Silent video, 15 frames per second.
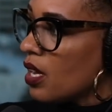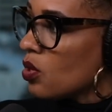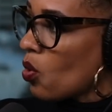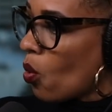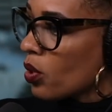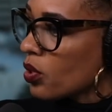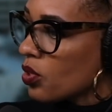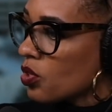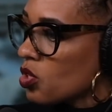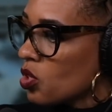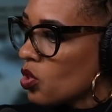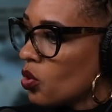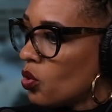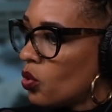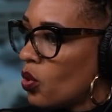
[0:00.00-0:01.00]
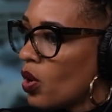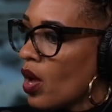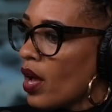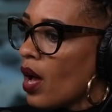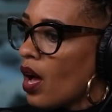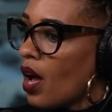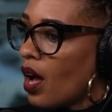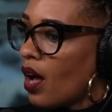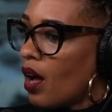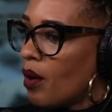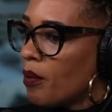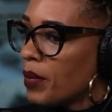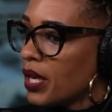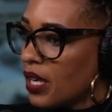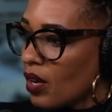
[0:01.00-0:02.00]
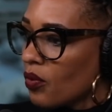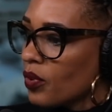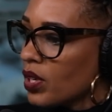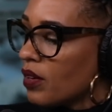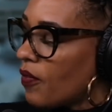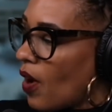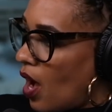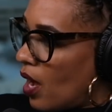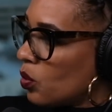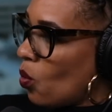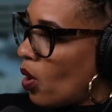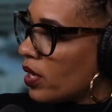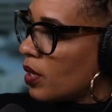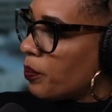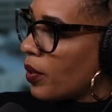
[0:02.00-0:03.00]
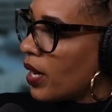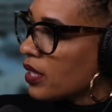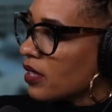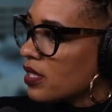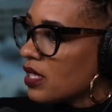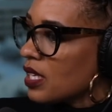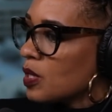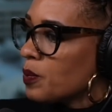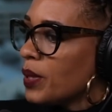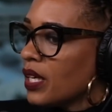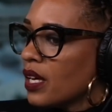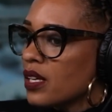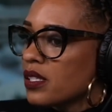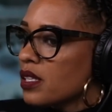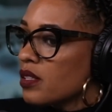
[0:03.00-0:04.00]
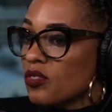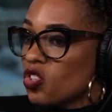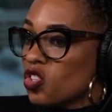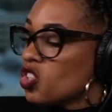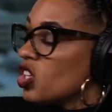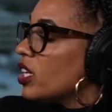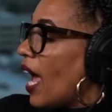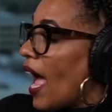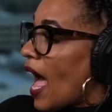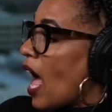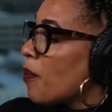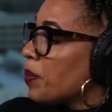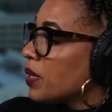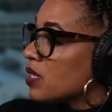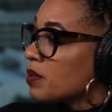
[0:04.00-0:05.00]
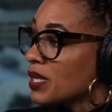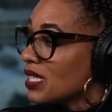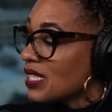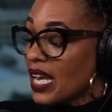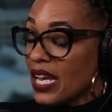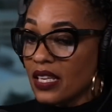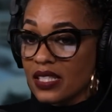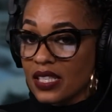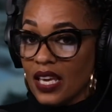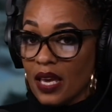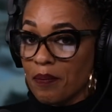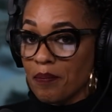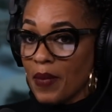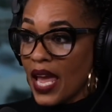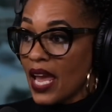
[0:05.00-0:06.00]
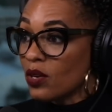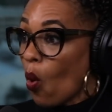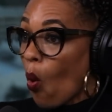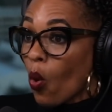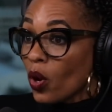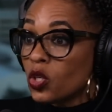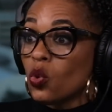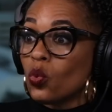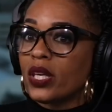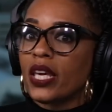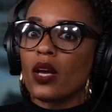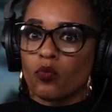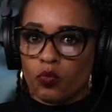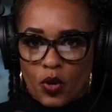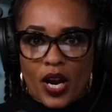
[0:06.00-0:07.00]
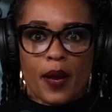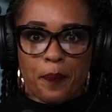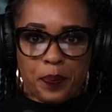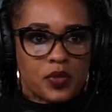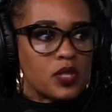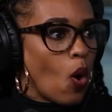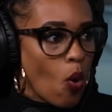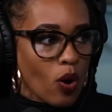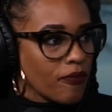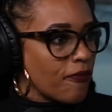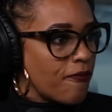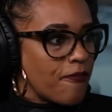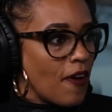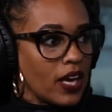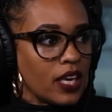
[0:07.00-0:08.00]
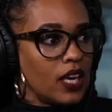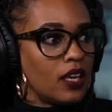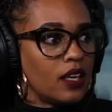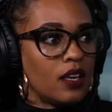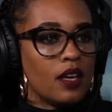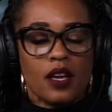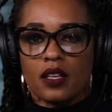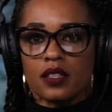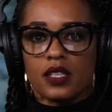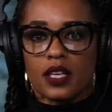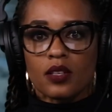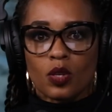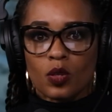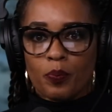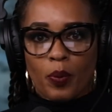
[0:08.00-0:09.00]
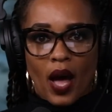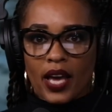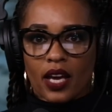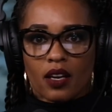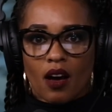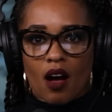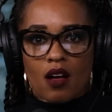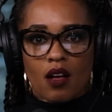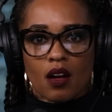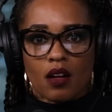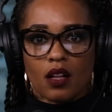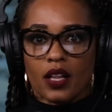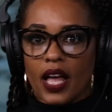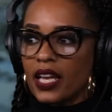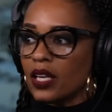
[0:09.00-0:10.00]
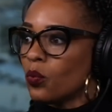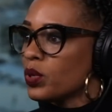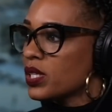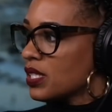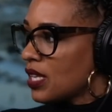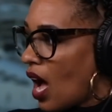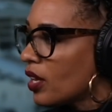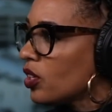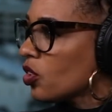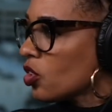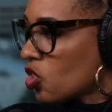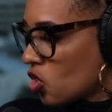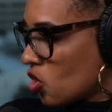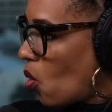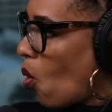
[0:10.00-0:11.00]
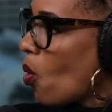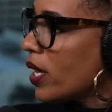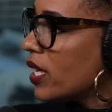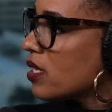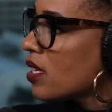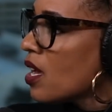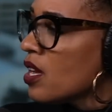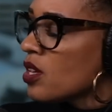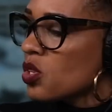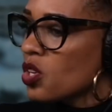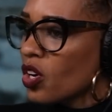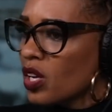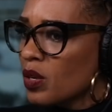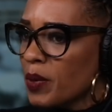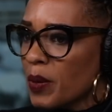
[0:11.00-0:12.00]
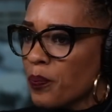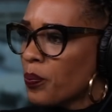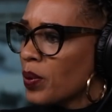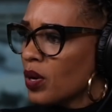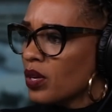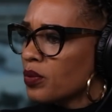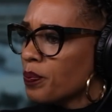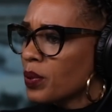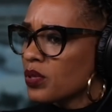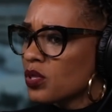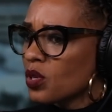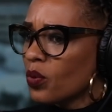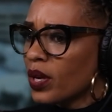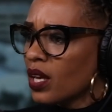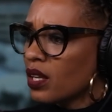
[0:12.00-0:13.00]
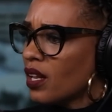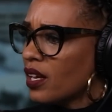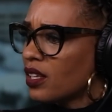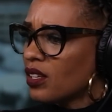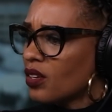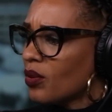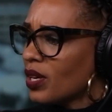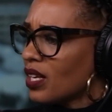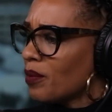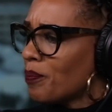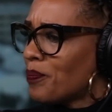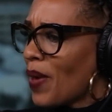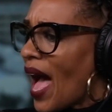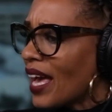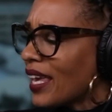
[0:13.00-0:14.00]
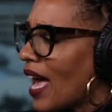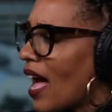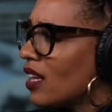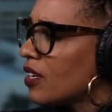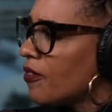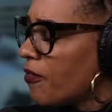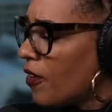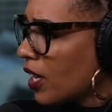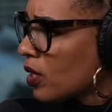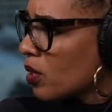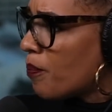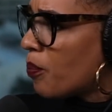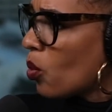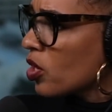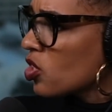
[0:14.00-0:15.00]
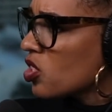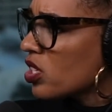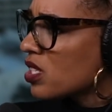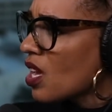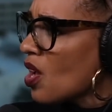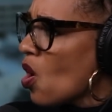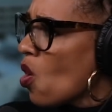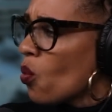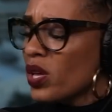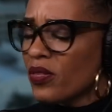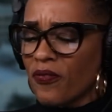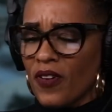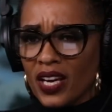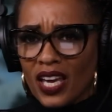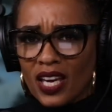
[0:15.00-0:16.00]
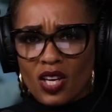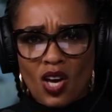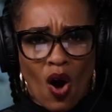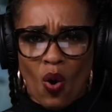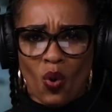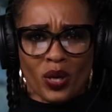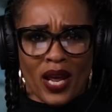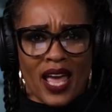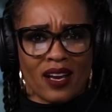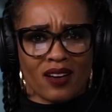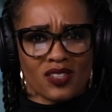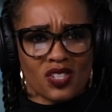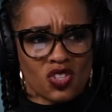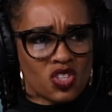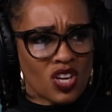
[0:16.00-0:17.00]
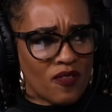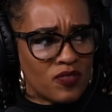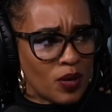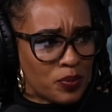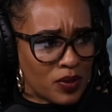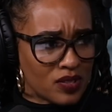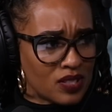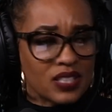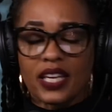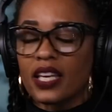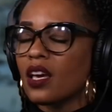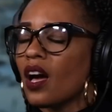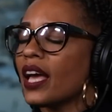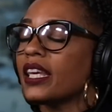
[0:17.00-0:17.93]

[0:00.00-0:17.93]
in mm-hmm. order to um, get rid of unwanted pregnancies because shit happens. Mm-hmm. Mistakes mm -hmm. get made, or you get raped or fucking diddled by an uncle, and it was not your choice. So you're gonna be pursuing like you know getting back alley fucking abortions. Yeah, it's a woman with fucking that, coat hangers shoved up your like.